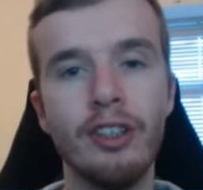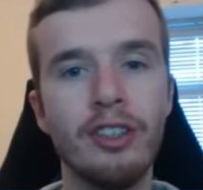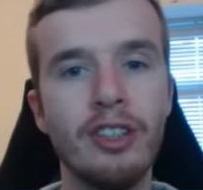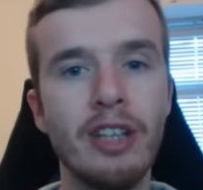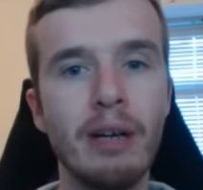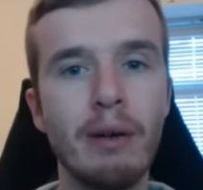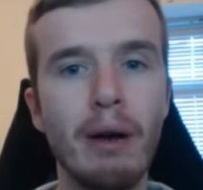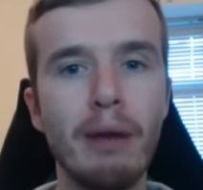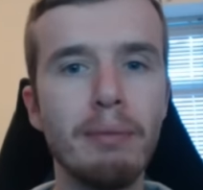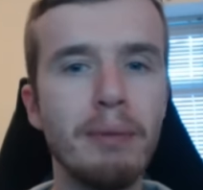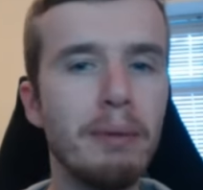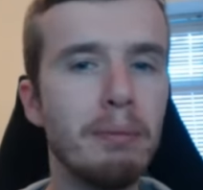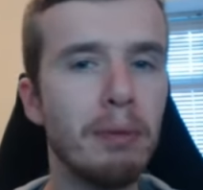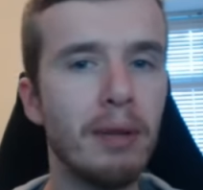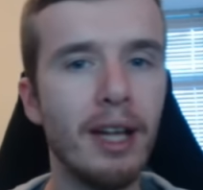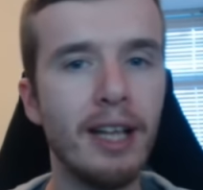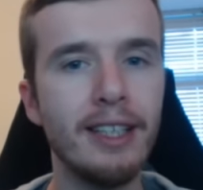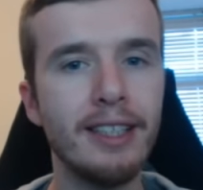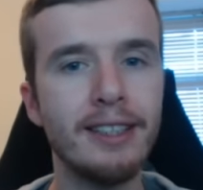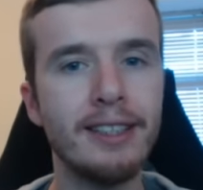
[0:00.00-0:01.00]
Now I've been
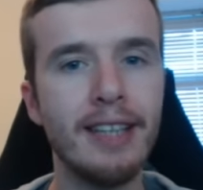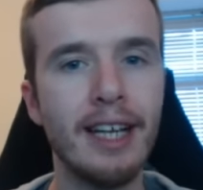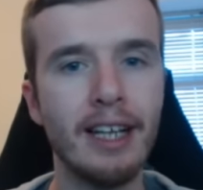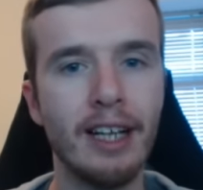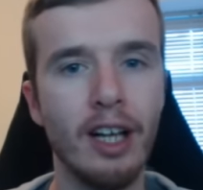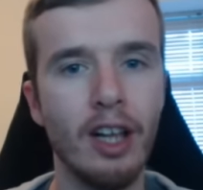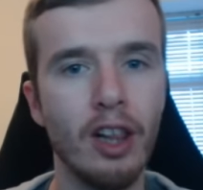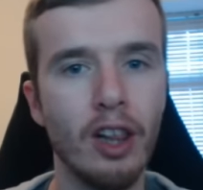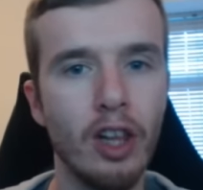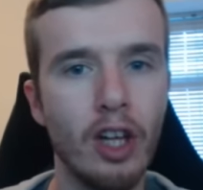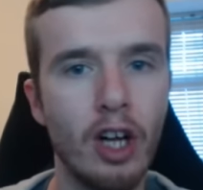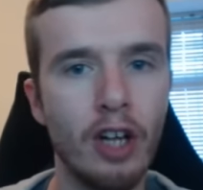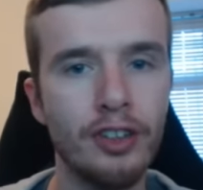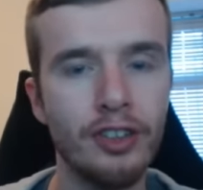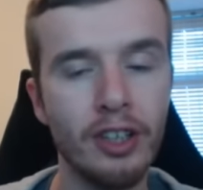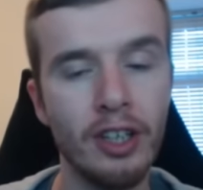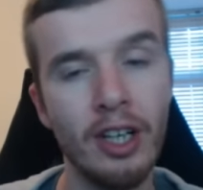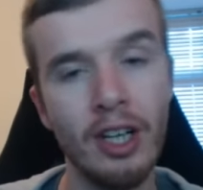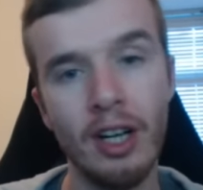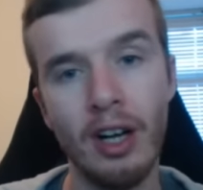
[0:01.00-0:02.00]
playing this deck a lot
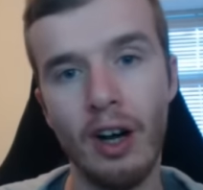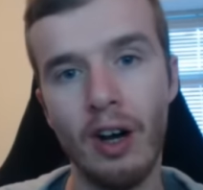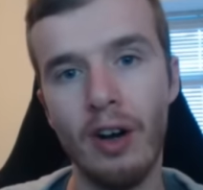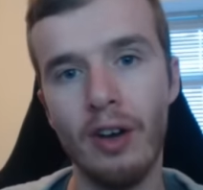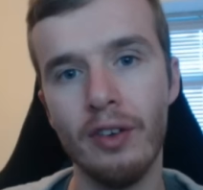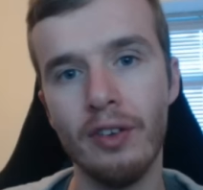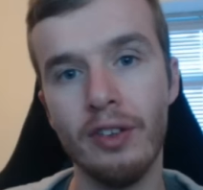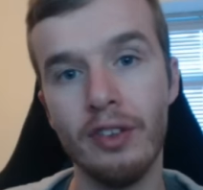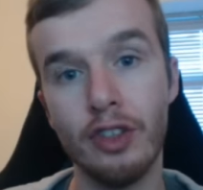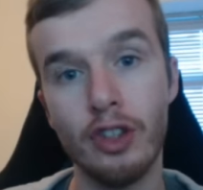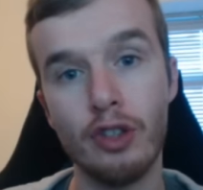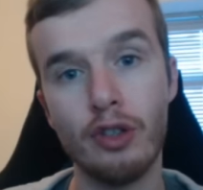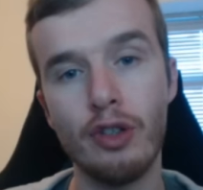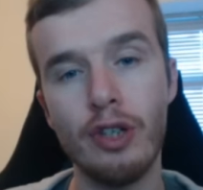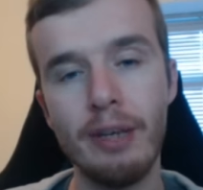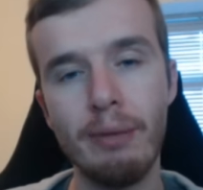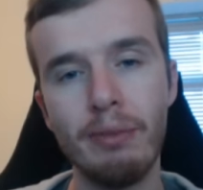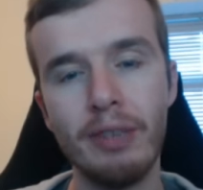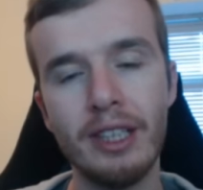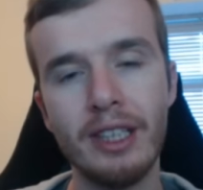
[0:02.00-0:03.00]
on
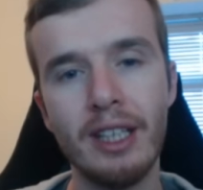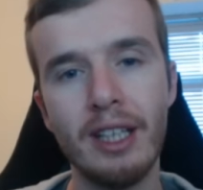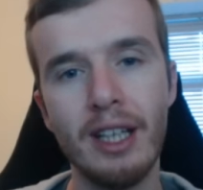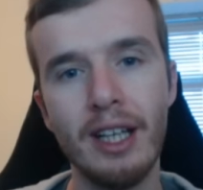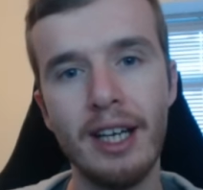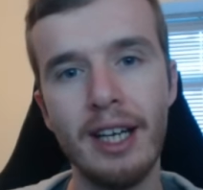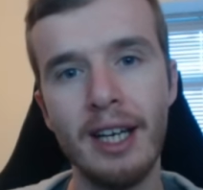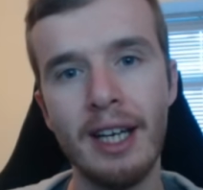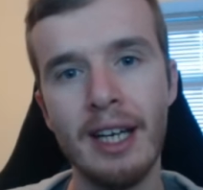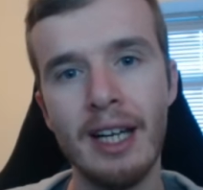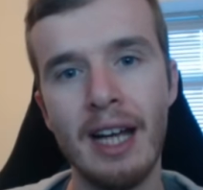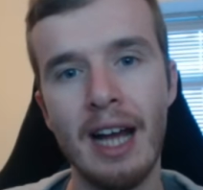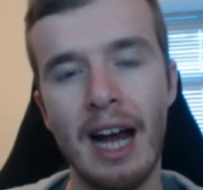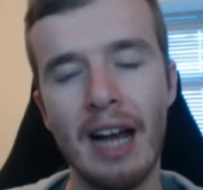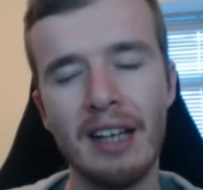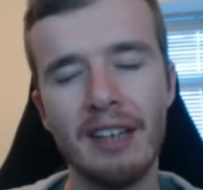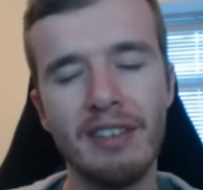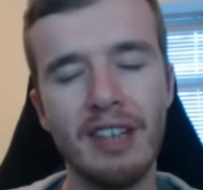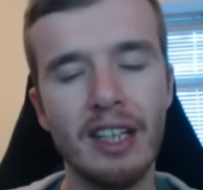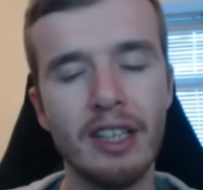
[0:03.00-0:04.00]
stream recently and
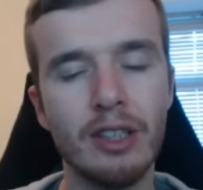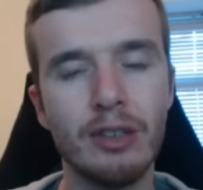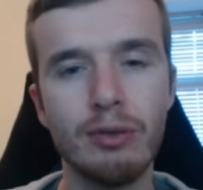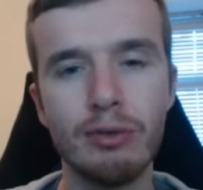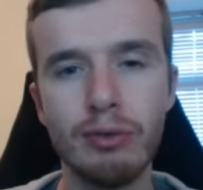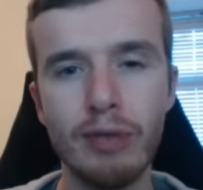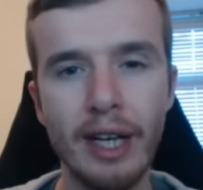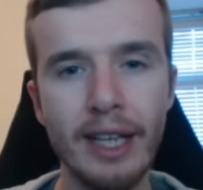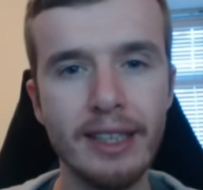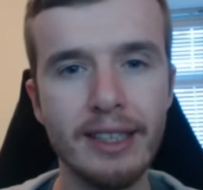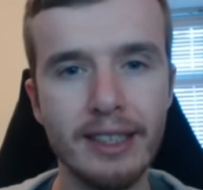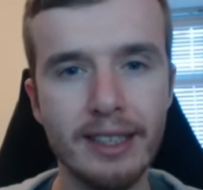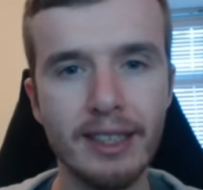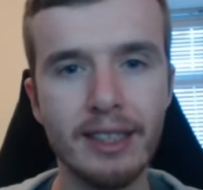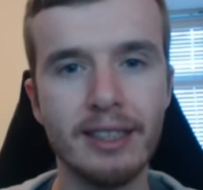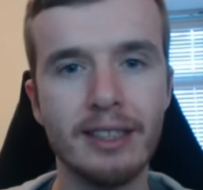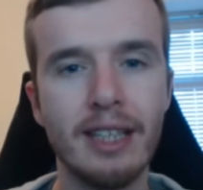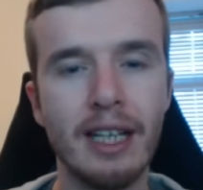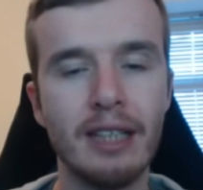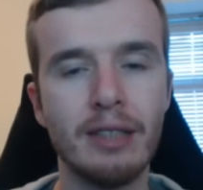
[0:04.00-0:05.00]
I've had great
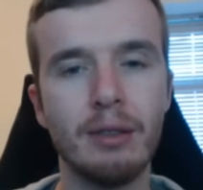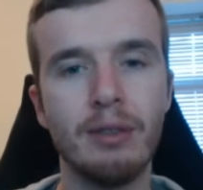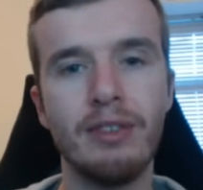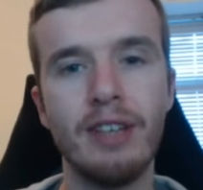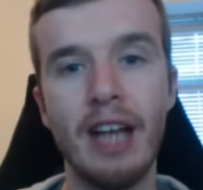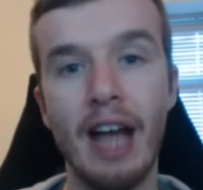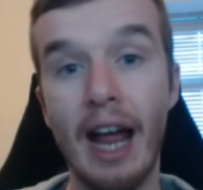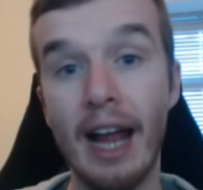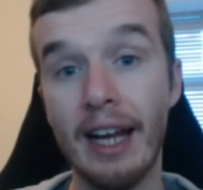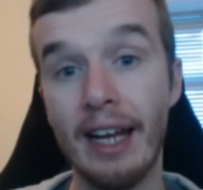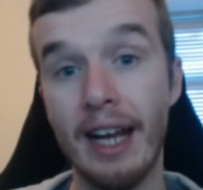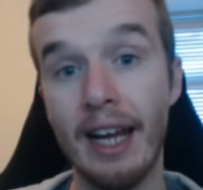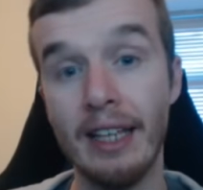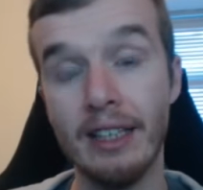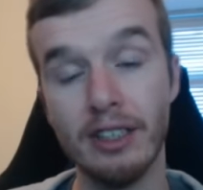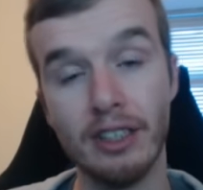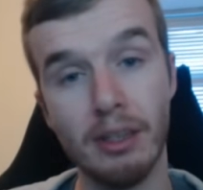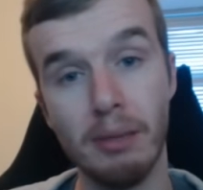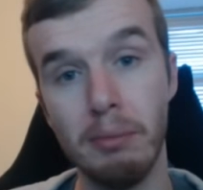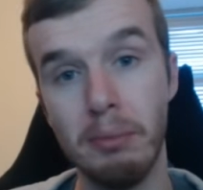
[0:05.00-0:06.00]
success with it
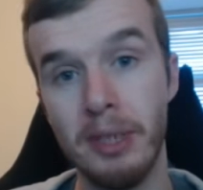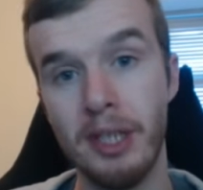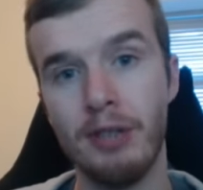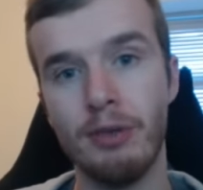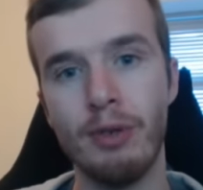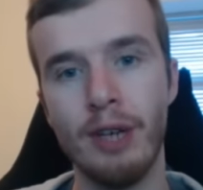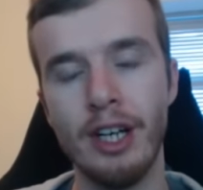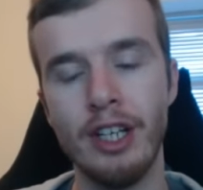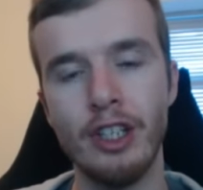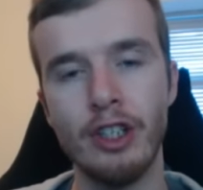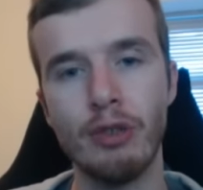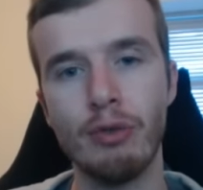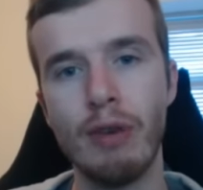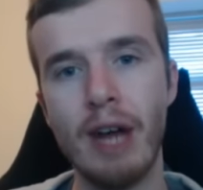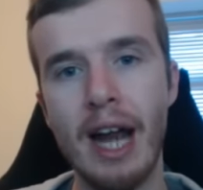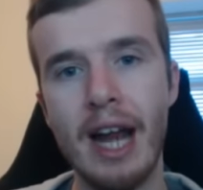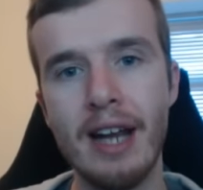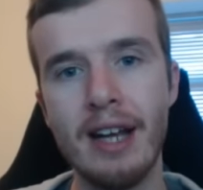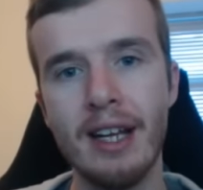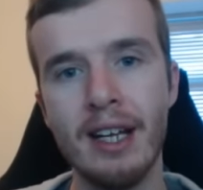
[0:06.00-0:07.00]
against mid-range
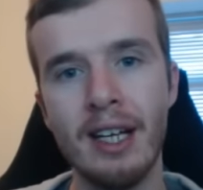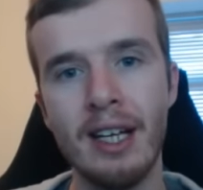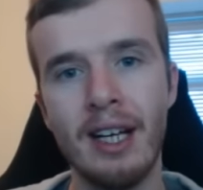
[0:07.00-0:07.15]
red.